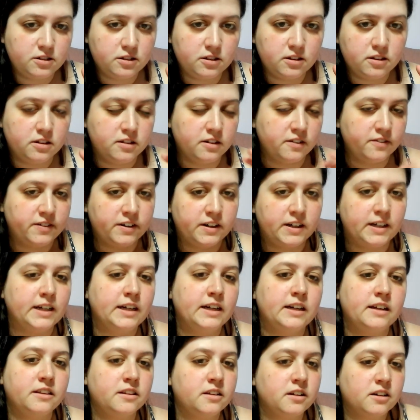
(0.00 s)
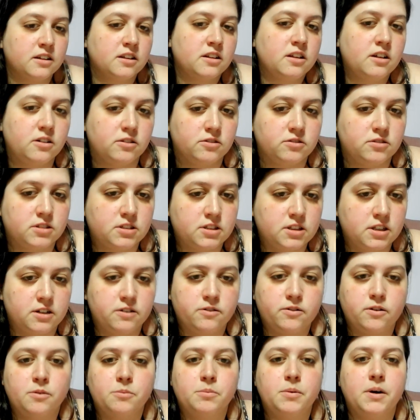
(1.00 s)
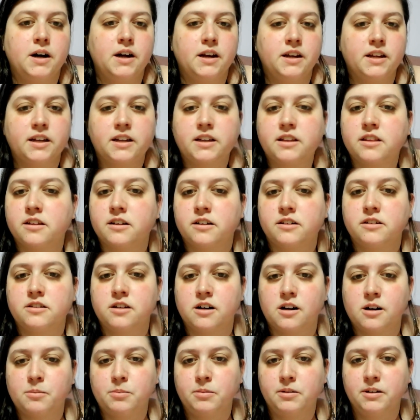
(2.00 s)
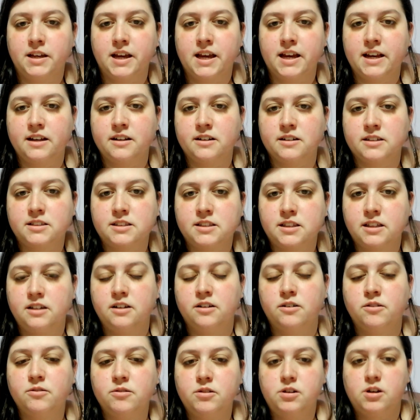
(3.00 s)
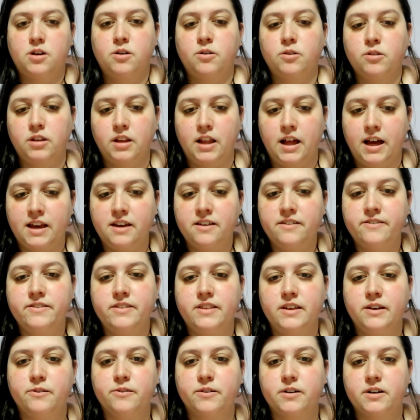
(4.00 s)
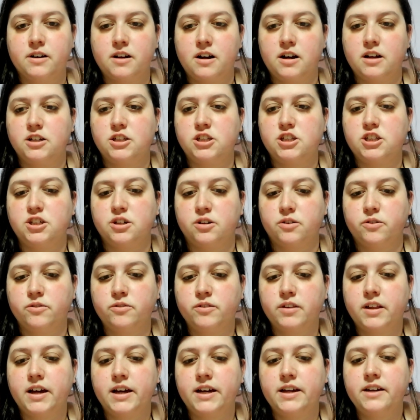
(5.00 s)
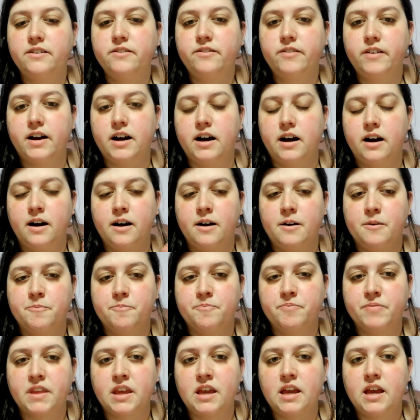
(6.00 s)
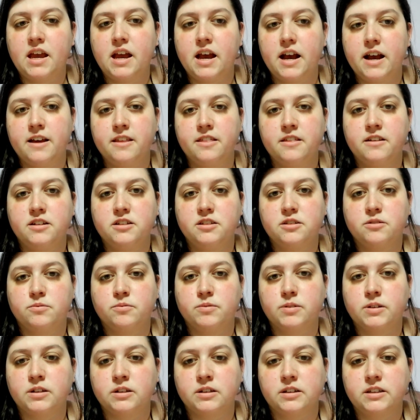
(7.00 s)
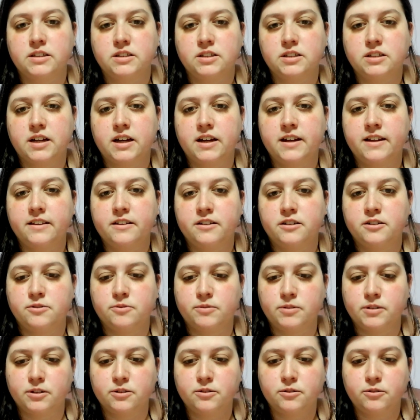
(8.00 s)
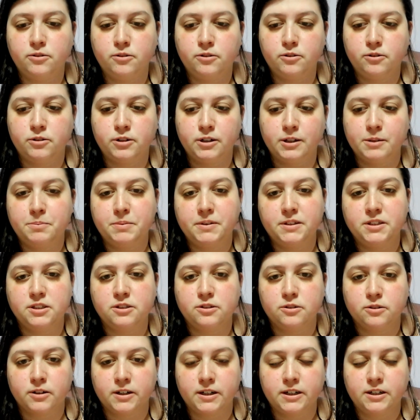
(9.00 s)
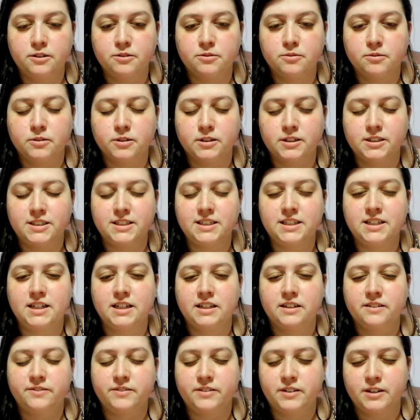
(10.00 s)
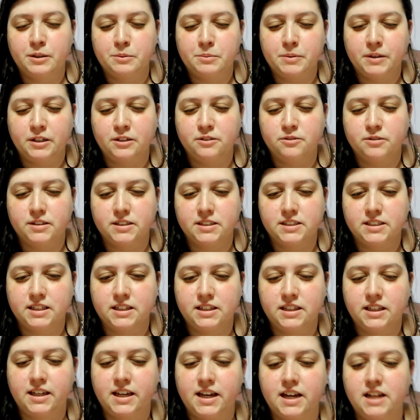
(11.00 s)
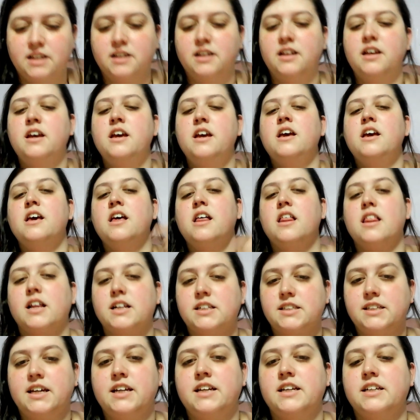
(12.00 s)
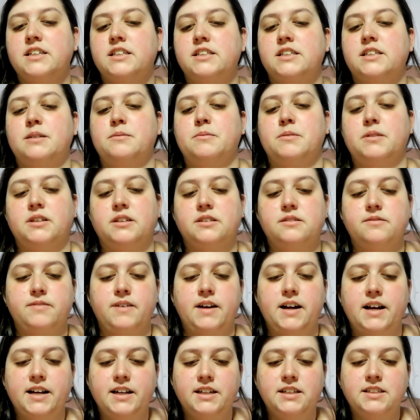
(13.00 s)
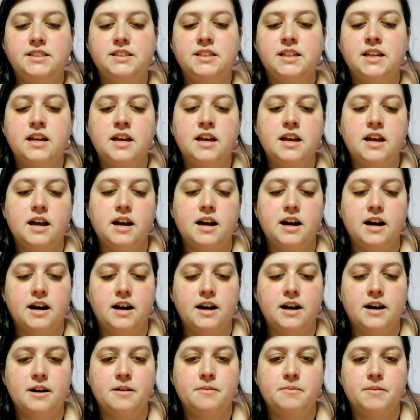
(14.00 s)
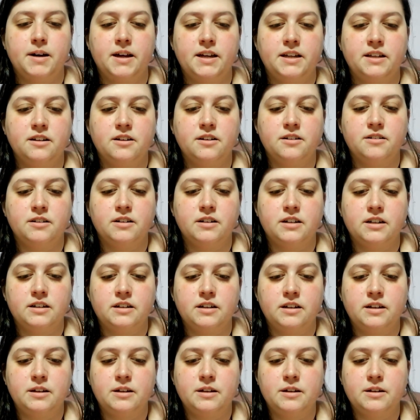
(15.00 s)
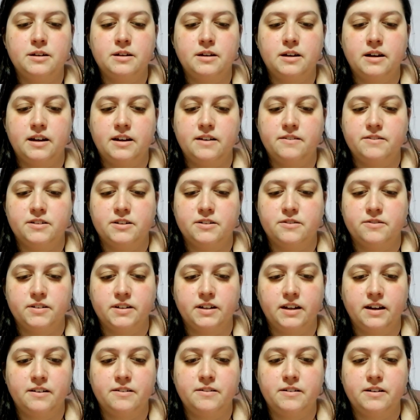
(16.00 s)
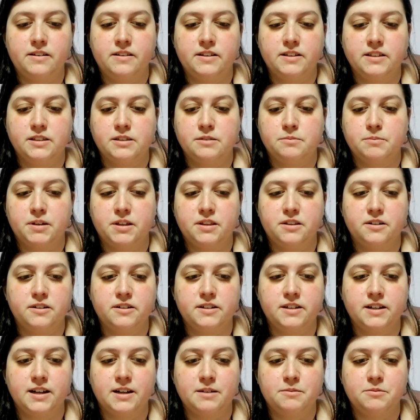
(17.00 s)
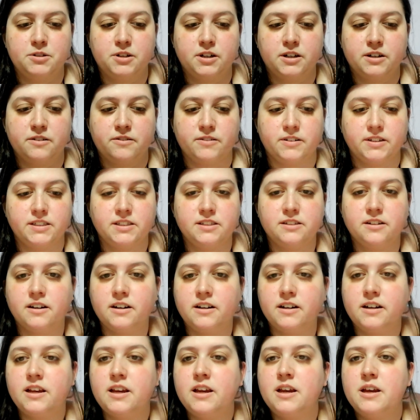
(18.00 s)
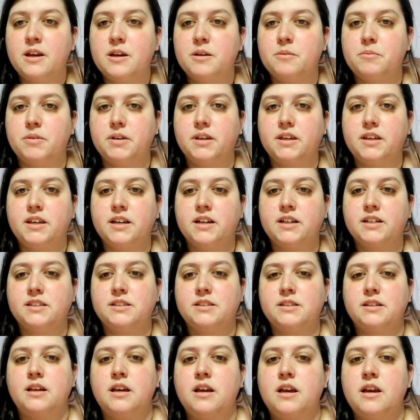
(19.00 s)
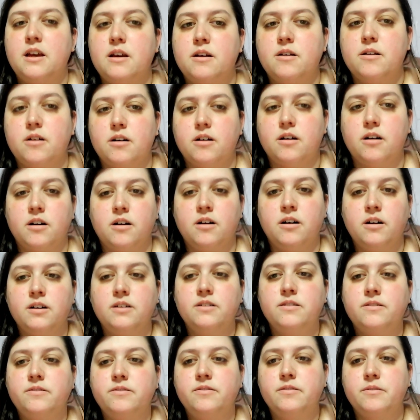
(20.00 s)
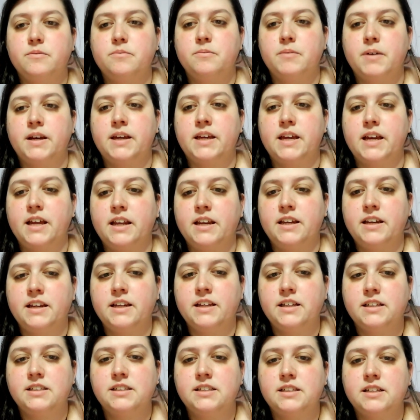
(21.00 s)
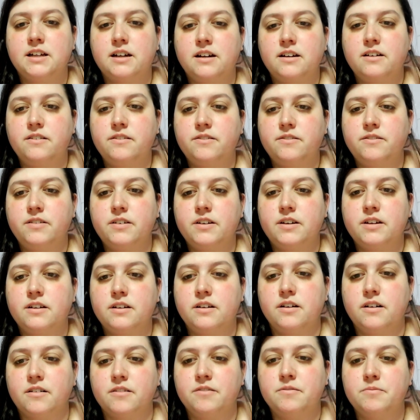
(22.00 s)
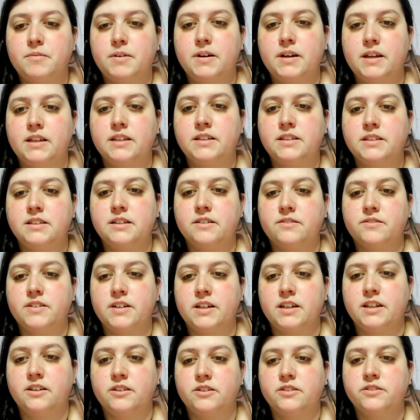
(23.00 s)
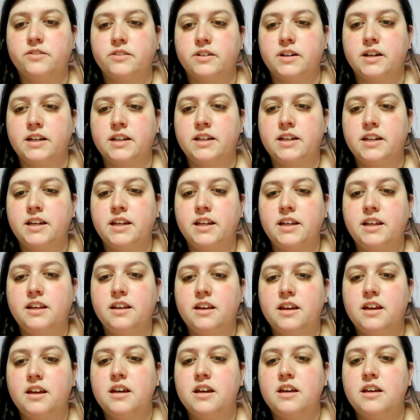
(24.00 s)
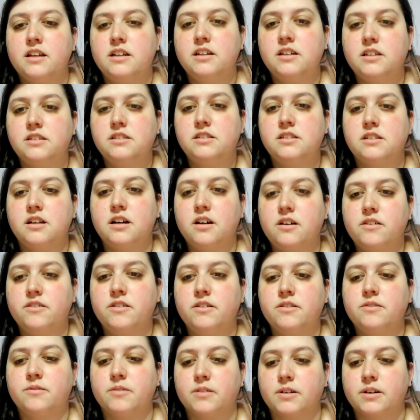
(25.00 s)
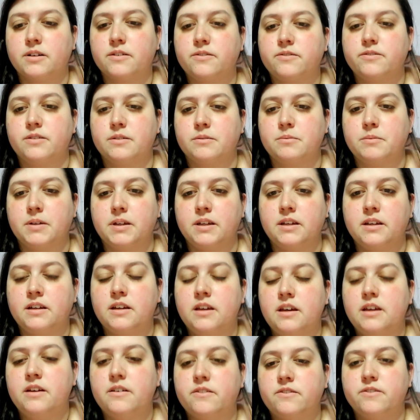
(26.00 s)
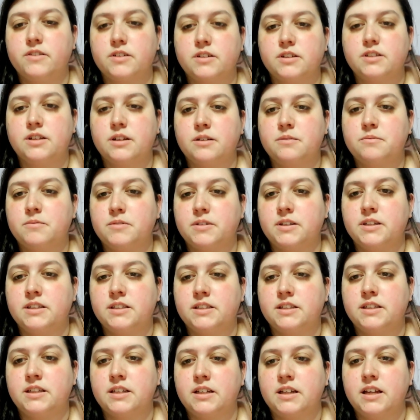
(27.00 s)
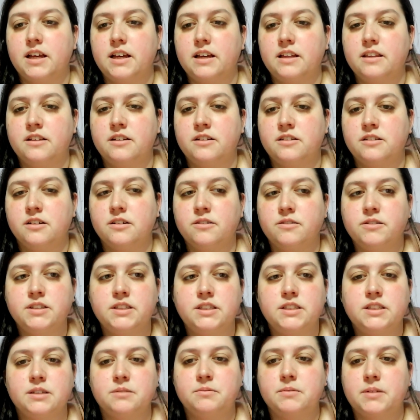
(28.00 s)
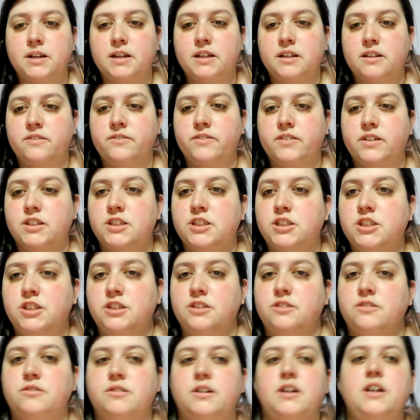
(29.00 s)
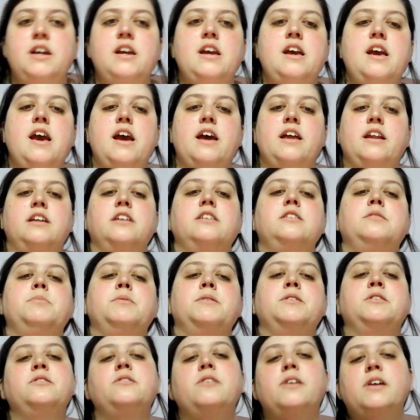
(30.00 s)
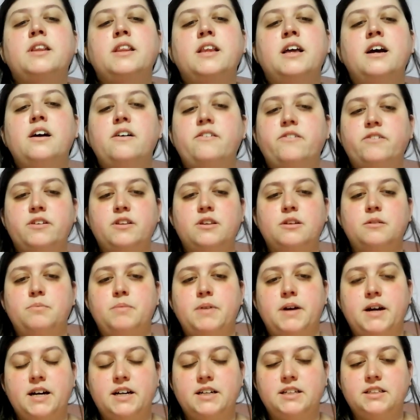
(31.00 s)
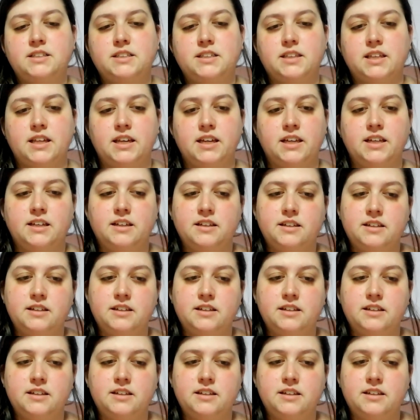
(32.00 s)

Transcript: they're clones, they're robotic, they're doppelgangers, they don't know life, they were not shown life. And there's a real, it's kind of, there's a real creepy story towards it, and a very big twist at the end. Let's get into some of these facts. I know I have to this is my third time trying to restart, because all my editing stuff, all my stuff that I use for editing, does not want to work for me. For some reason, there's always some kind of issue, and it's been doing that for the past, like,